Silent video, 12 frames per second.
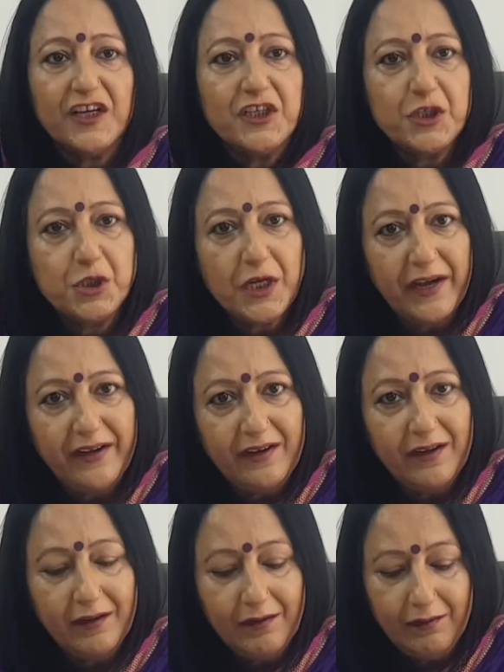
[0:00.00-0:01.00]

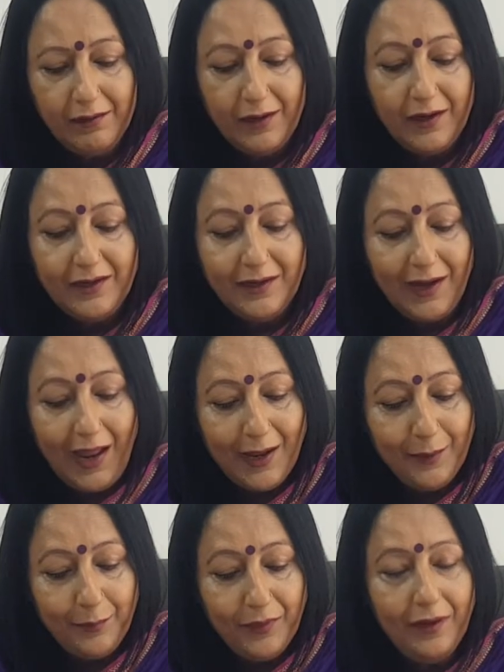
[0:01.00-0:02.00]
gender,
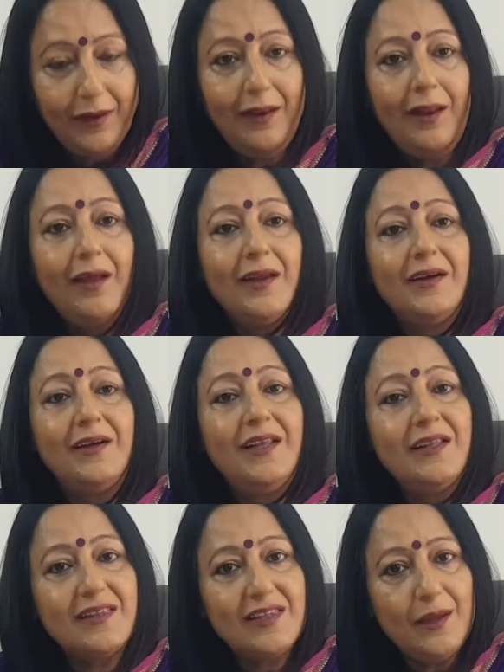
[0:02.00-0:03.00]
tribal,
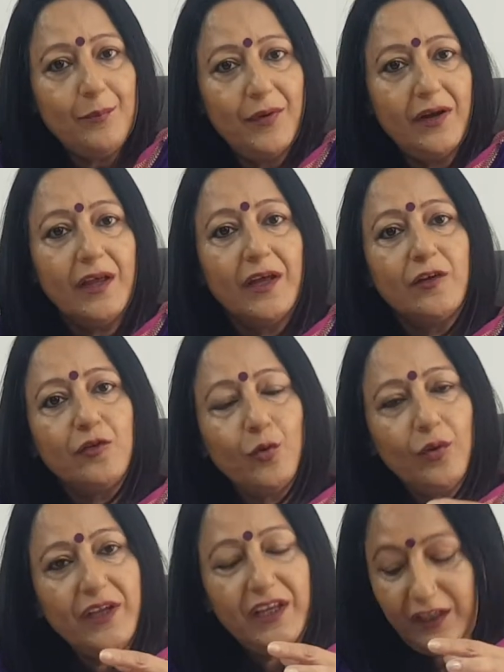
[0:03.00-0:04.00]
disabled.
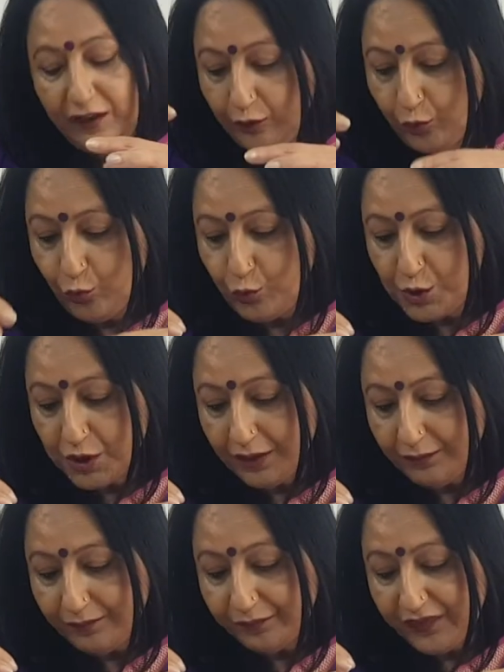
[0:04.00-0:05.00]
So
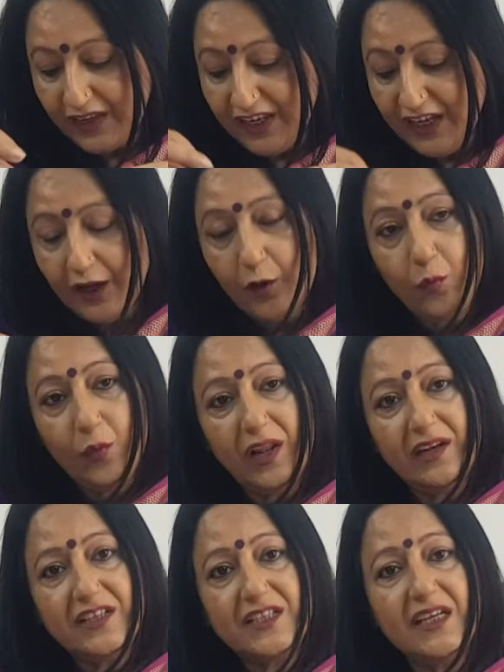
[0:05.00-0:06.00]
inclusion,
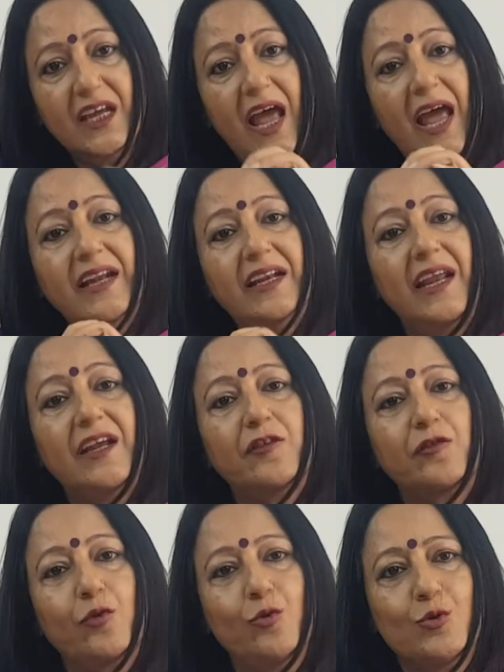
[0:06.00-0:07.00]
inequality and
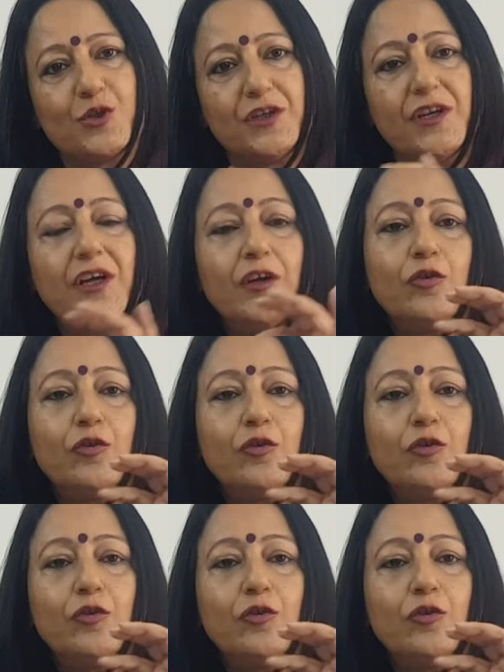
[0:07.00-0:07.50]
exclusion.